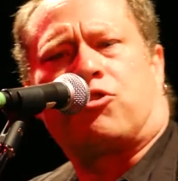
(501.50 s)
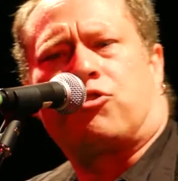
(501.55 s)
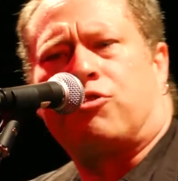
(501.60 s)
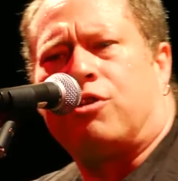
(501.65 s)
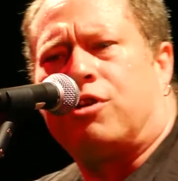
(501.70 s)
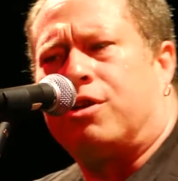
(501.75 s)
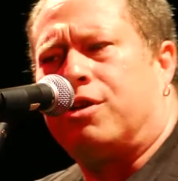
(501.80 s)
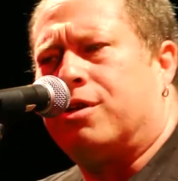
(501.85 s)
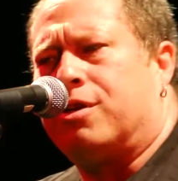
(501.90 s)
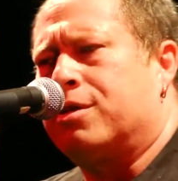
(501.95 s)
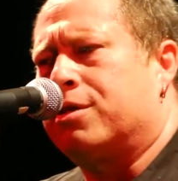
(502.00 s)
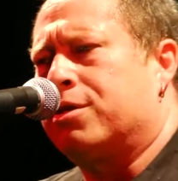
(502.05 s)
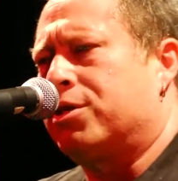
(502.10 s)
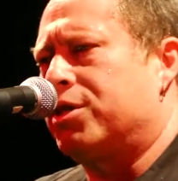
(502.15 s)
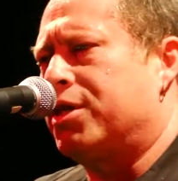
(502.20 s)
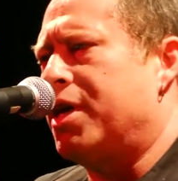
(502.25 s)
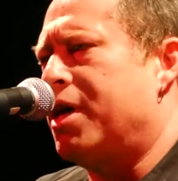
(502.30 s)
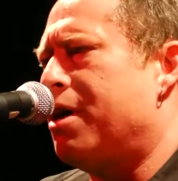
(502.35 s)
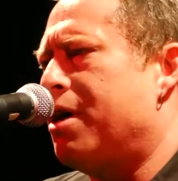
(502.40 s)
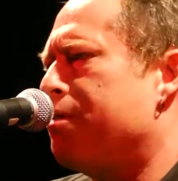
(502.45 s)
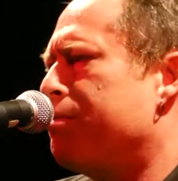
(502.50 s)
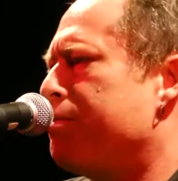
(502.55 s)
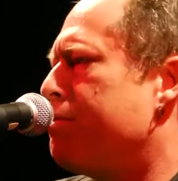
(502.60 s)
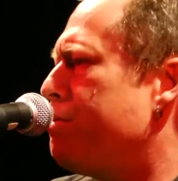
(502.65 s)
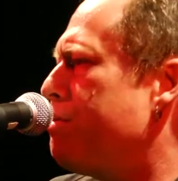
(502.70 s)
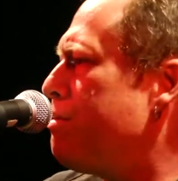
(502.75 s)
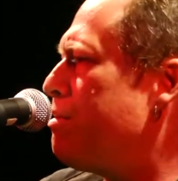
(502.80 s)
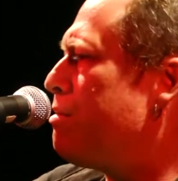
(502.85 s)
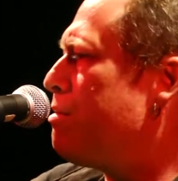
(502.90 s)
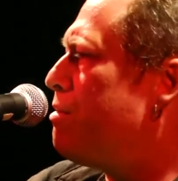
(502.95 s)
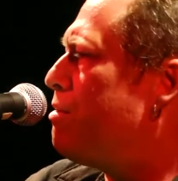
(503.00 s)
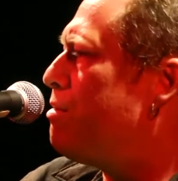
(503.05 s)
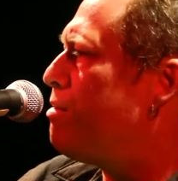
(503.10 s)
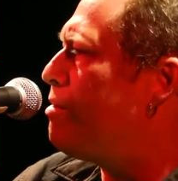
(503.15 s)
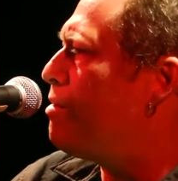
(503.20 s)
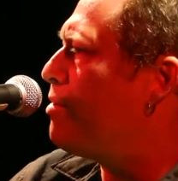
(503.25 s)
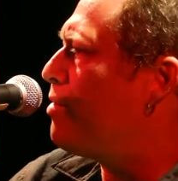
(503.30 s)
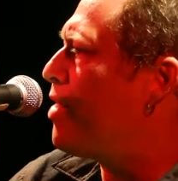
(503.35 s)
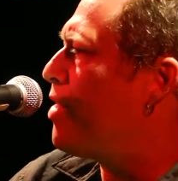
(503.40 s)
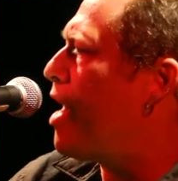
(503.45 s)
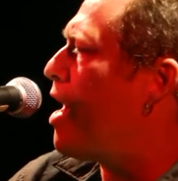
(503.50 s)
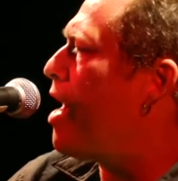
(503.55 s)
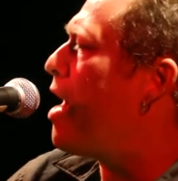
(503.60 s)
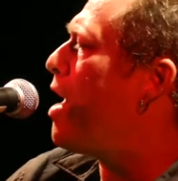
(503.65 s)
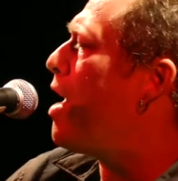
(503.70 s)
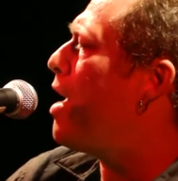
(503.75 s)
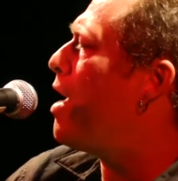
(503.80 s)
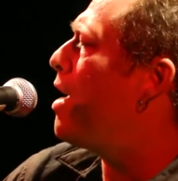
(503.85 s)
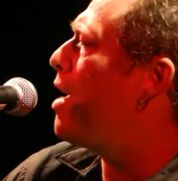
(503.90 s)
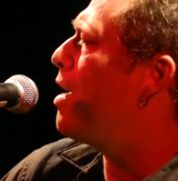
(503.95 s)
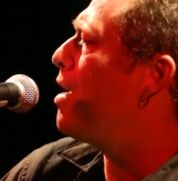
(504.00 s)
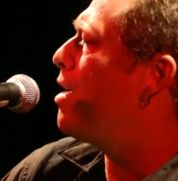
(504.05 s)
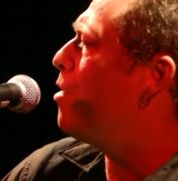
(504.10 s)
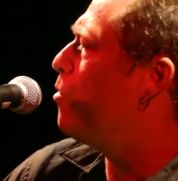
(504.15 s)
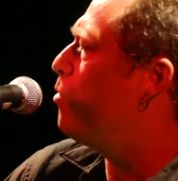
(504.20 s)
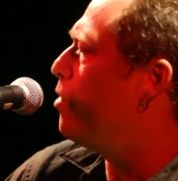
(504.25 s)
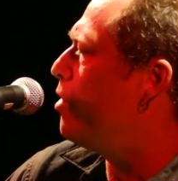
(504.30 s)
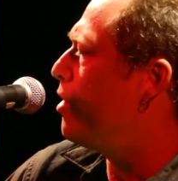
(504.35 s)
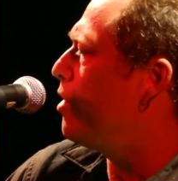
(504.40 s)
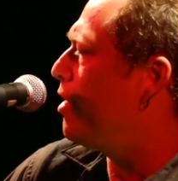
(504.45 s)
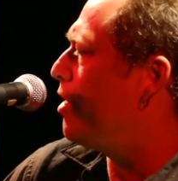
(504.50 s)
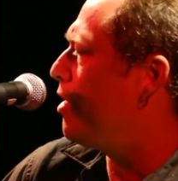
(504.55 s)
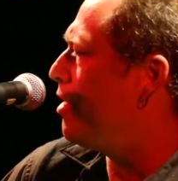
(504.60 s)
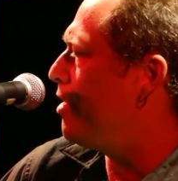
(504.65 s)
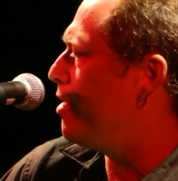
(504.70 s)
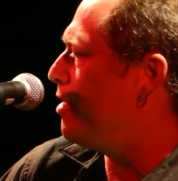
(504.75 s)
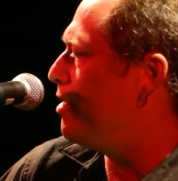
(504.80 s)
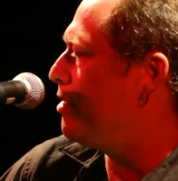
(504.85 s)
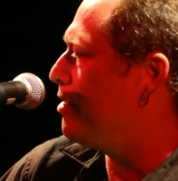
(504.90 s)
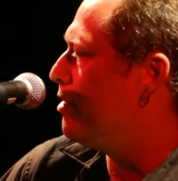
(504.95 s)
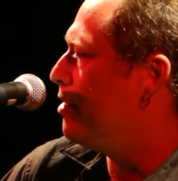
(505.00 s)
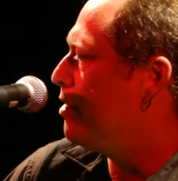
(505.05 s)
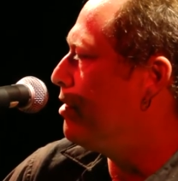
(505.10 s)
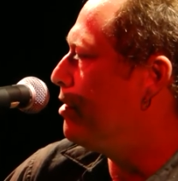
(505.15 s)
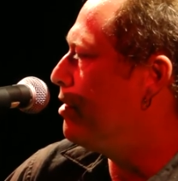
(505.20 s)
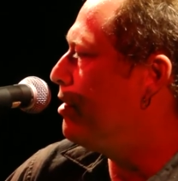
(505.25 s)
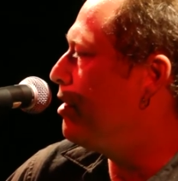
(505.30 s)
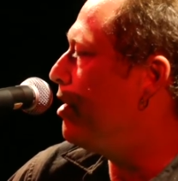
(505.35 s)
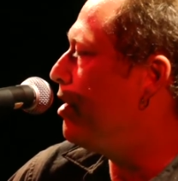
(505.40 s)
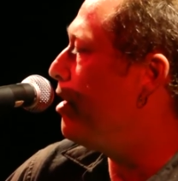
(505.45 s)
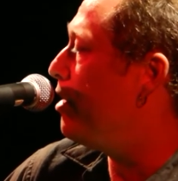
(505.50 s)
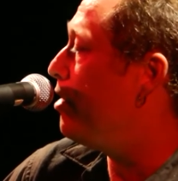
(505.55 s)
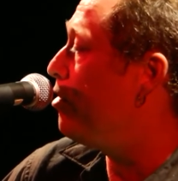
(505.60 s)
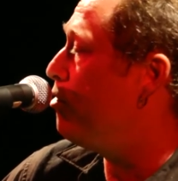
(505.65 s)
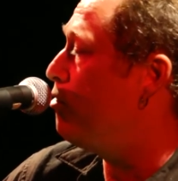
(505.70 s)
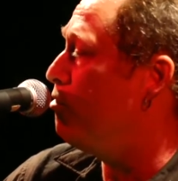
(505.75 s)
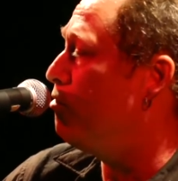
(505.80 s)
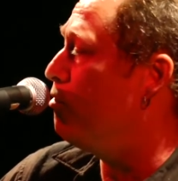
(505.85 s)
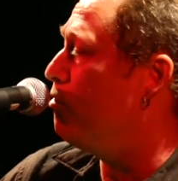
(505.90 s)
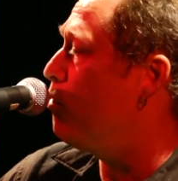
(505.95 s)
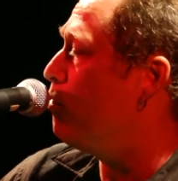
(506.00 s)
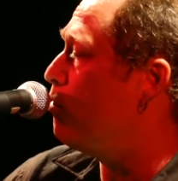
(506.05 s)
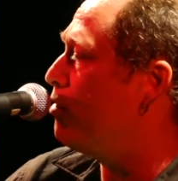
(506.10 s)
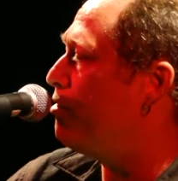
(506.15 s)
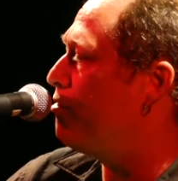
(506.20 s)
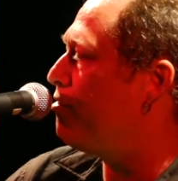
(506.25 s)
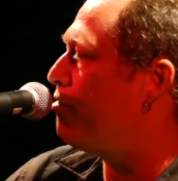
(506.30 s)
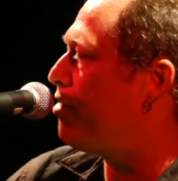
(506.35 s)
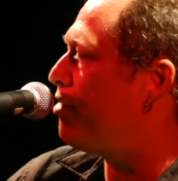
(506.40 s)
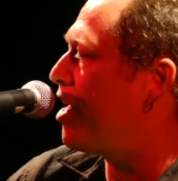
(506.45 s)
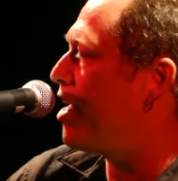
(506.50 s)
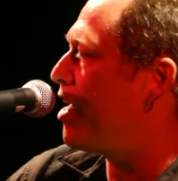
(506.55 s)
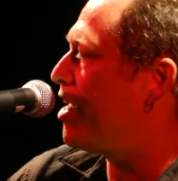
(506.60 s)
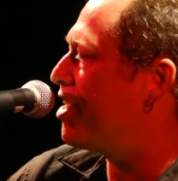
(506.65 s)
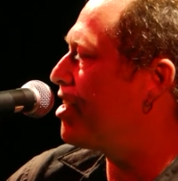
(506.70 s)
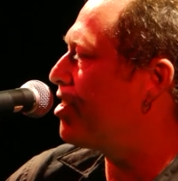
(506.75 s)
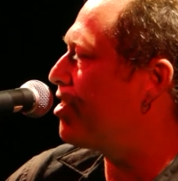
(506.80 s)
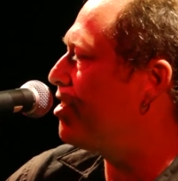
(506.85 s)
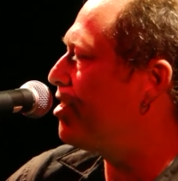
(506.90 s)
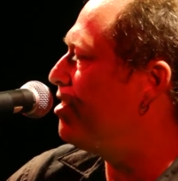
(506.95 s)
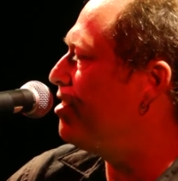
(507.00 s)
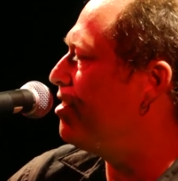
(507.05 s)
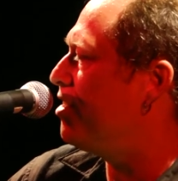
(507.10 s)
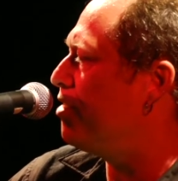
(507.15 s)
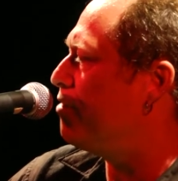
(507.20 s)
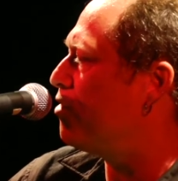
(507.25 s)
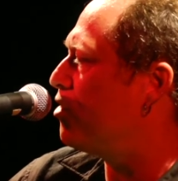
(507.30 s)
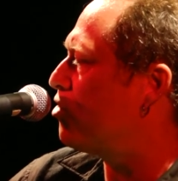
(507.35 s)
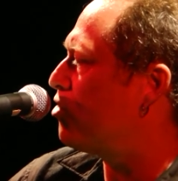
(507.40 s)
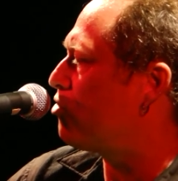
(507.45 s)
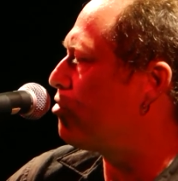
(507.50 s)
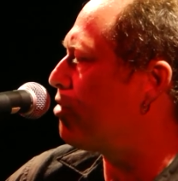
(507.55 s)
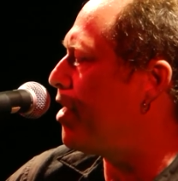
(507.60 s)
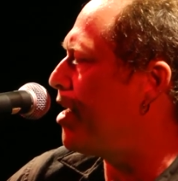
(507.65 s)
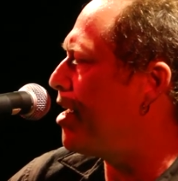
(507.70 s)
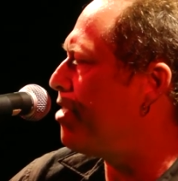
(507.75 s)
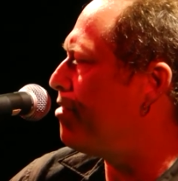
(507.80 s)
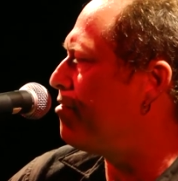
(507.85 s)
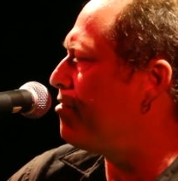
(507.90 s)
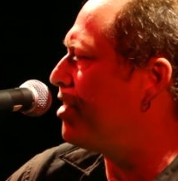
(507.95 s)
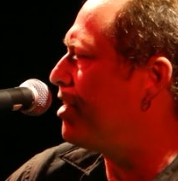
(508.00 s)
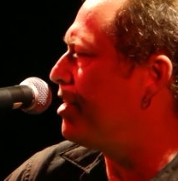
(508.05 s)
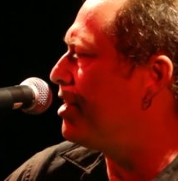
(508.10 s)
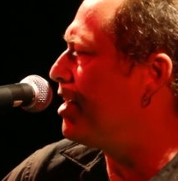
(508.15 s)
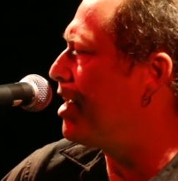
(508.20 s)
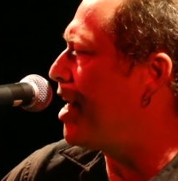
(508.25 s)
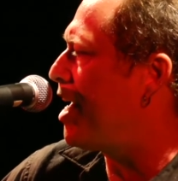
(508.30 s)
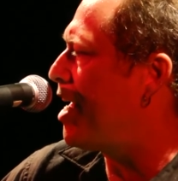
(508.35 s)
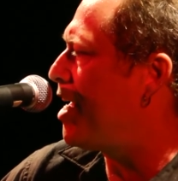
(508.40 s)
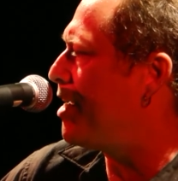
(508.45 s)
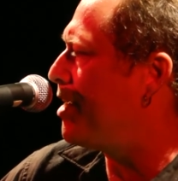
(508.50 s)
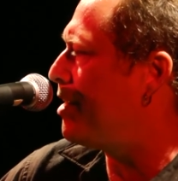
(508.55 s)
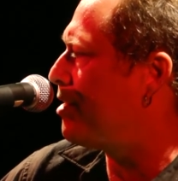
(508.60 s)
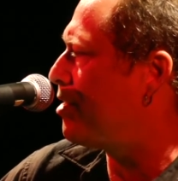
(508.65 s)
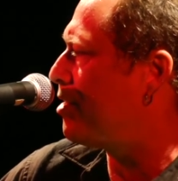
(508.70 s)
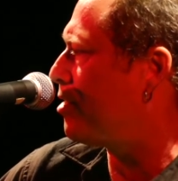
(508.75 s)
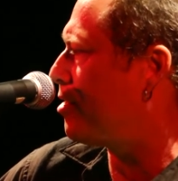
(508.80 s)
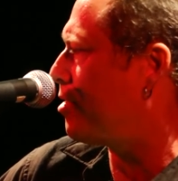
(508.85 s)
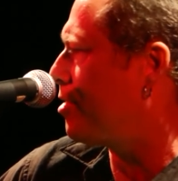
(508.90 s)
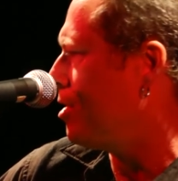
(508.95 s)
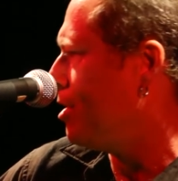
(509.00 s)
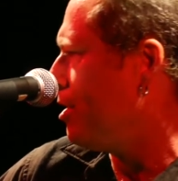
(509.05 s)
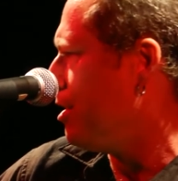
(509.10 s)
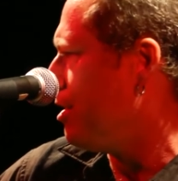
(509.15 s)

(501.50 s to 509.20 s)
trucks out on the highway, yeah, they're rolling fast and never traveling light.